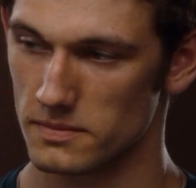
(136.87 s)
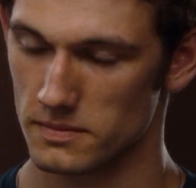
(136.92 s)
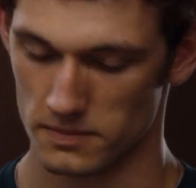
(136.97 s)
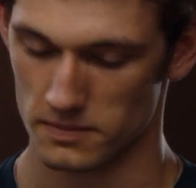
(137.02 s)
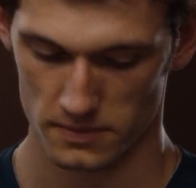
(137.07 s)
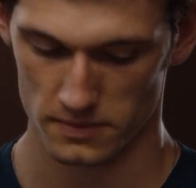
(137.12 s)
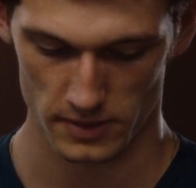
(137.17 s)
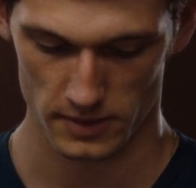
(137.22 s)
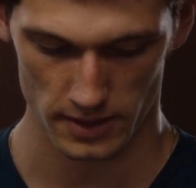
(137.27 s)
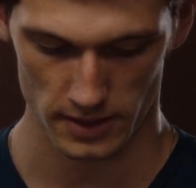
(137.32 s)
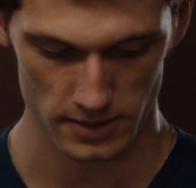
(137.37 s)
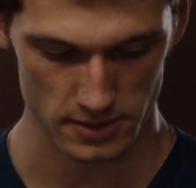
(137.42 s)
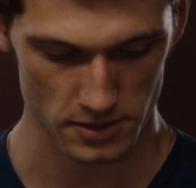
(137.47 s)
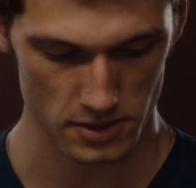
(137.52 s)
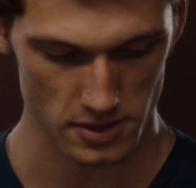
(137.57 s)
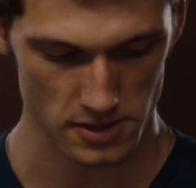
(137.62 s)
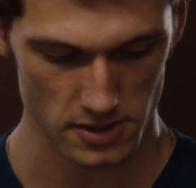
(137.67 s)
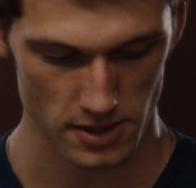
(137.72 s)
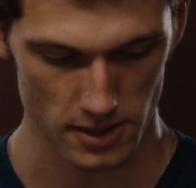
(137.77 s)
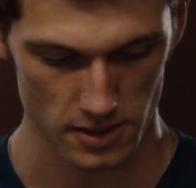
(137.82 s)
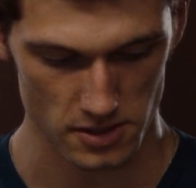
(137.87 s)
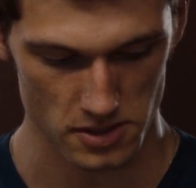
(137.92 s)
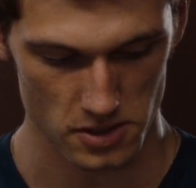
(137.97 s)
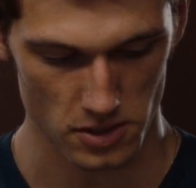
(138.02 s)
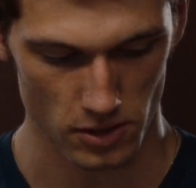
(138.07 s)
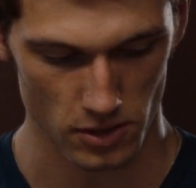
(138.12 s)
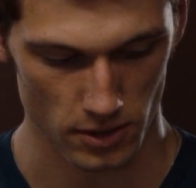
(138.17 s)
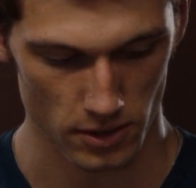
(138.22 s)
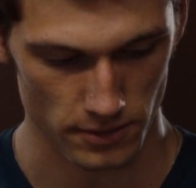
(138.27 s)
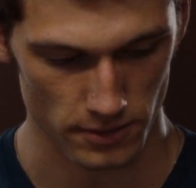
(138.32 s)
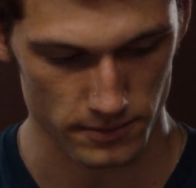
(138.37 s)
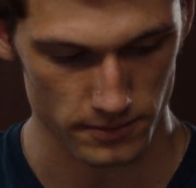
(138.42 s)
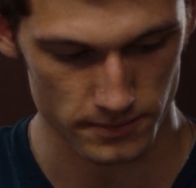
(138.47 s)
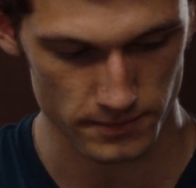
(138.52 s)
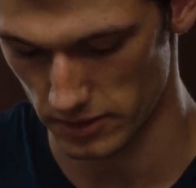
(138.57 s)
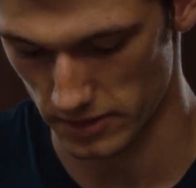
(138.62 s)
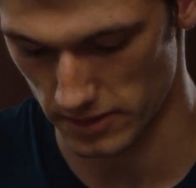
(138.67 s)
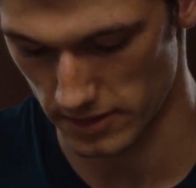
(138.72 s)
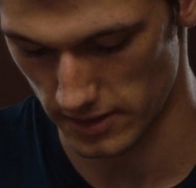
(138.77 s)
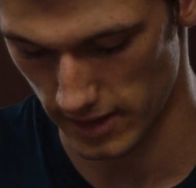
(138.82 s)
Daniel tells Henry that he
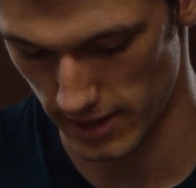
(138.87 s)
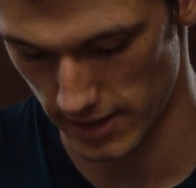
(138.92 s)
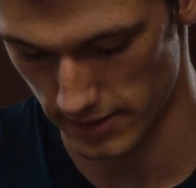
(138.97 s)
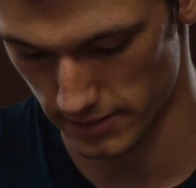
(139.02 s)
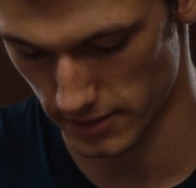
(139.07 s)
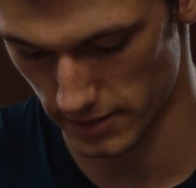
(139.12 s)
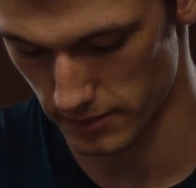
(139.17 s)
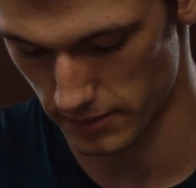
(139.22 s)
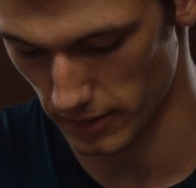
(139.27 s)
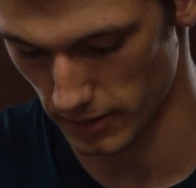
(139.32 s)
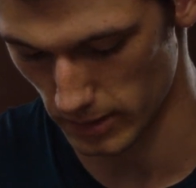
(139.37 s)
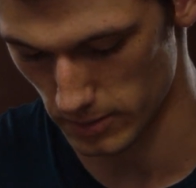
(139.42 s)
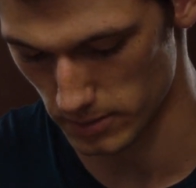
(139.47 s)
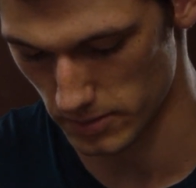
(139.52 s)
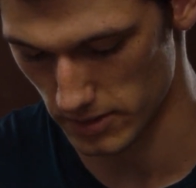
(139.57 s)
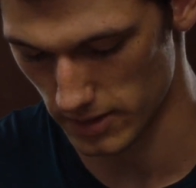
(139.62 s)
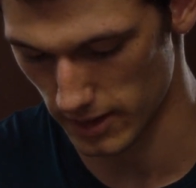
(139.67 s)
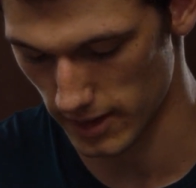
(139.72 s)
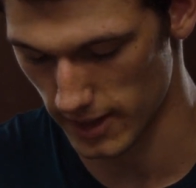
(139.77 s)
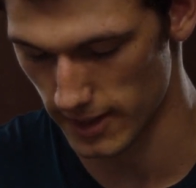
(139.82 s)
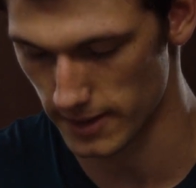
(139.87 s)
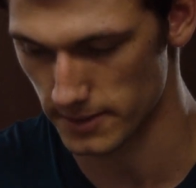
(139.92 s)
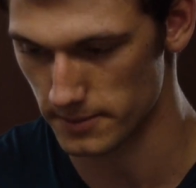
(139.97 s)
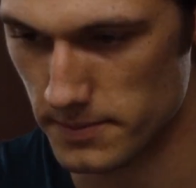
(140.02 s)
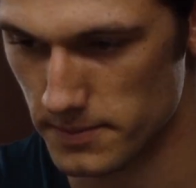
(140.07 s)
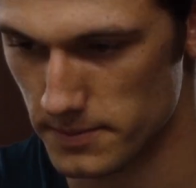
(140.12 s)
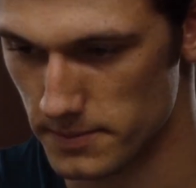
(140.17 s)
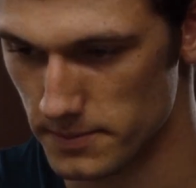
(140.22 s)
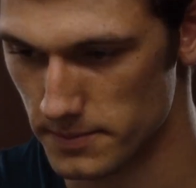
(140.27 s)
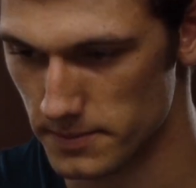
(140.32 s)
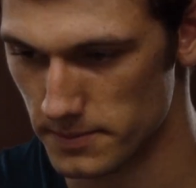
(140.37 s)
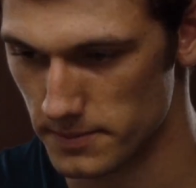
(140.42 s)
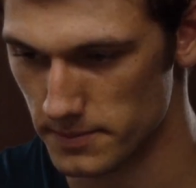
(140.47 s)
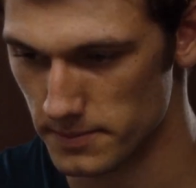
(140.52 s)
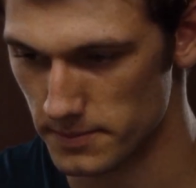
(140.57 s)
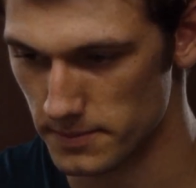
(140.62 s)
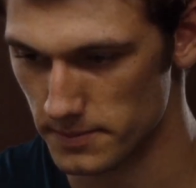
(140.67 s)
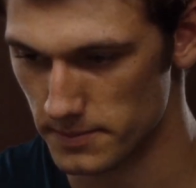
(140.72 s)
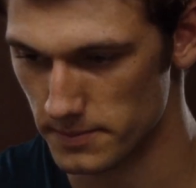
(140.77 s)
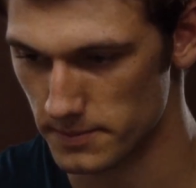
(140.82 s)
saw number three and felt what what
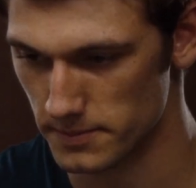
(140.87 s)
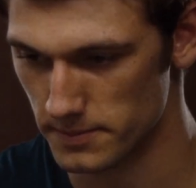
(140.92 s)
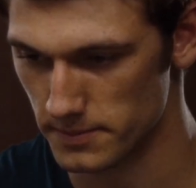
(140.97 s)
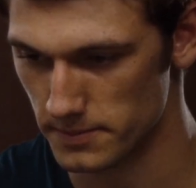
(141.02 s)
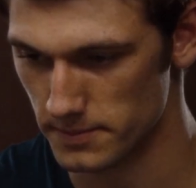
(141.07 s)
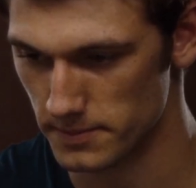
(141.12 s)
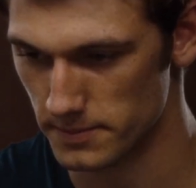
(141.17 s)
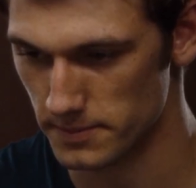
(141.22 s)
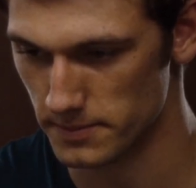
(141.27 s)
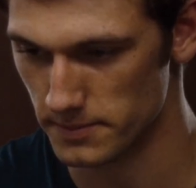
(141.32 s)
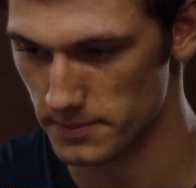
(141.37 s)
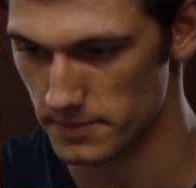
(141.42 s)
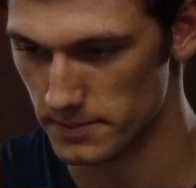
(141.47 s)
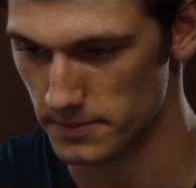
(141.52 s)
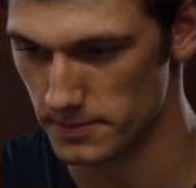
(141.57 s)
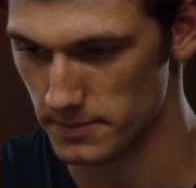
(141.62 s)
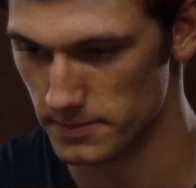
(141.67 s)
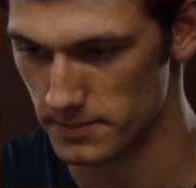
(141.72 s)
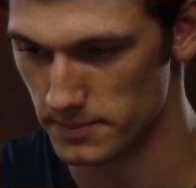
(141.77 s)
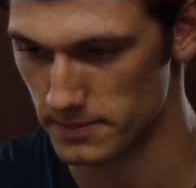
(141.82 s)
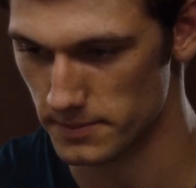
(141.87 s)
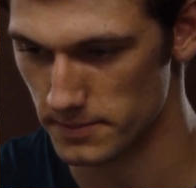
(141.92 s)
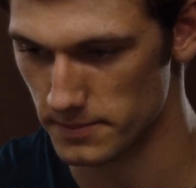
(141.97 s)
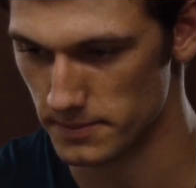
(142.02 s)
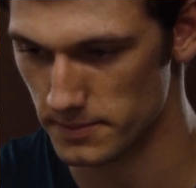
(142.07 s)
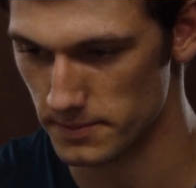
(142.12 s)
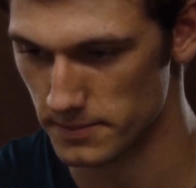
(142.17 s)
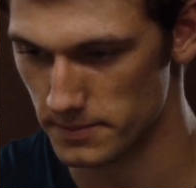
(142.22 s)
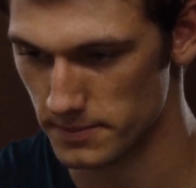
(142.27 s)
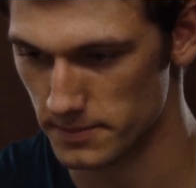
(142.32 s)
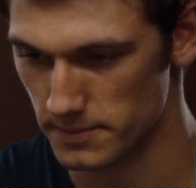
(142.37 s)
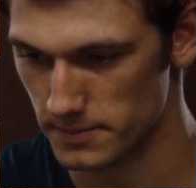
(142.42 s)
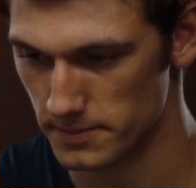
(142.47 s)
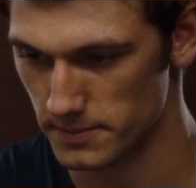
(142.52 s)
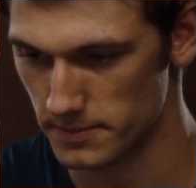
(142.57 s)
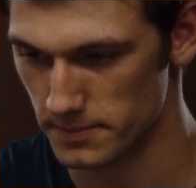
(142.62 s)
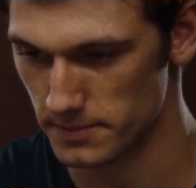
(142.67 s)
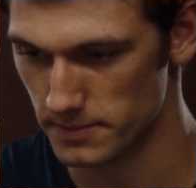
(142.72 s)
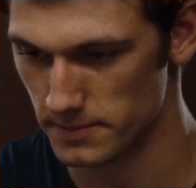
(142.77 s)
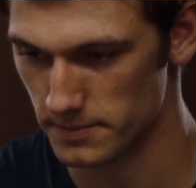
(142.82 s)
happened to him when the knife
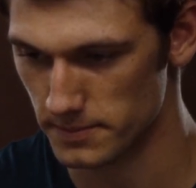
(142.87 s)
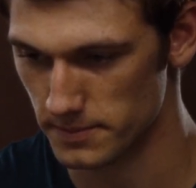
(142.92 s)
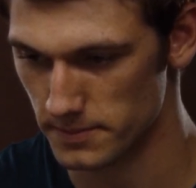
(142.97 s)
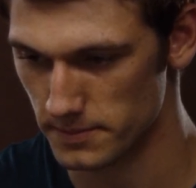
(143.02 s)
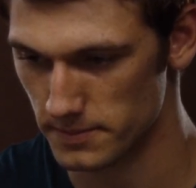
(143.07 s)
killed him.